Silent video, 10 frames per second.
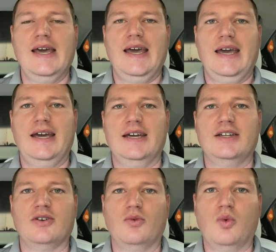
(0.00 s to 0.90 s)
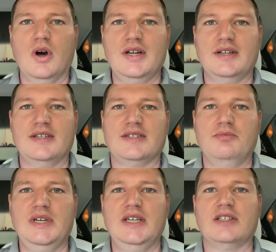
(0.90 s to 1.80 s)
and what this
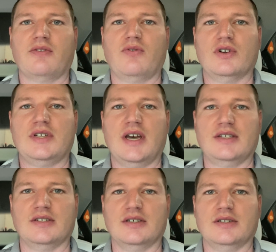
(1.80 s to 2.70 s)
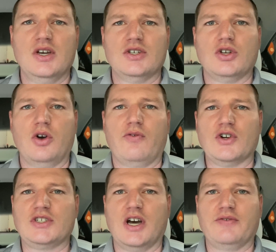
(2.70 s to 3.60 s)
means for Tesla. So
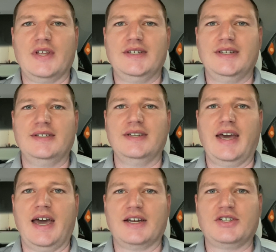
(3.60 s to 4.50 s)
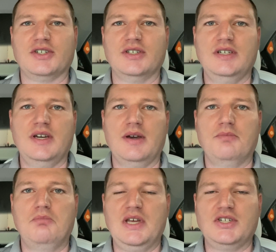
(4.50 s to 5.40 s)
first off, they didn't actually
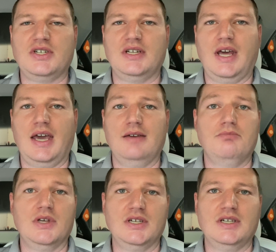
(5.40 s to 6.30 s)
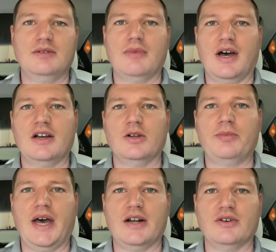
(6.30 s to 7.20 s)
mention a 1,000,000-mile
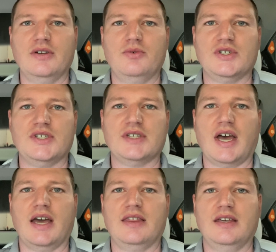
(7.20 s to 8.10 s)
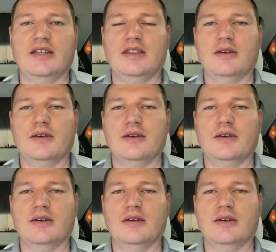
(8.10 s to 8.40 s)
battery, which is, I think, the